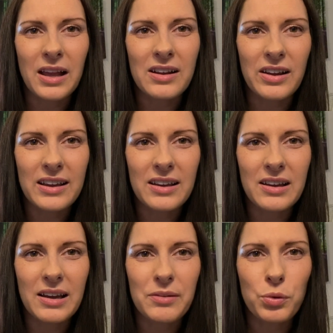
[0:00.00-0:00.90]
like
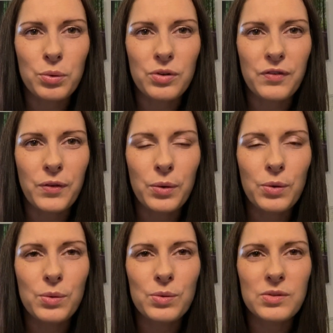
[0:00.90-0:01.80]

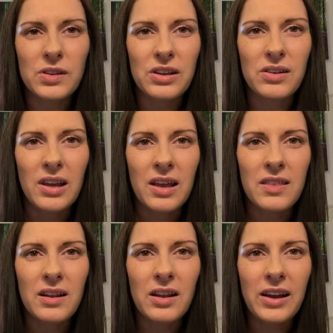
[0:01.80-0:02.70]
waterfalls and
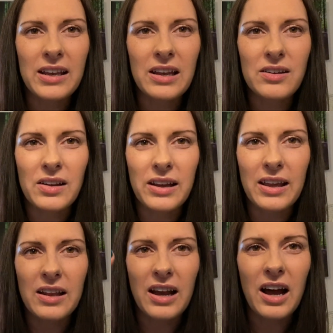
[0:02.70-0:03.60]
the lightning. It's like
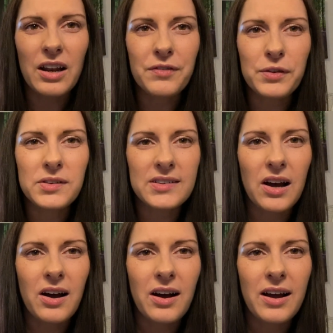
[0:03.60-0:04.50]
in a colourful
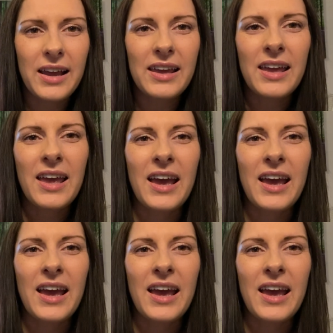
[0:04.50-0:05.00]
sky.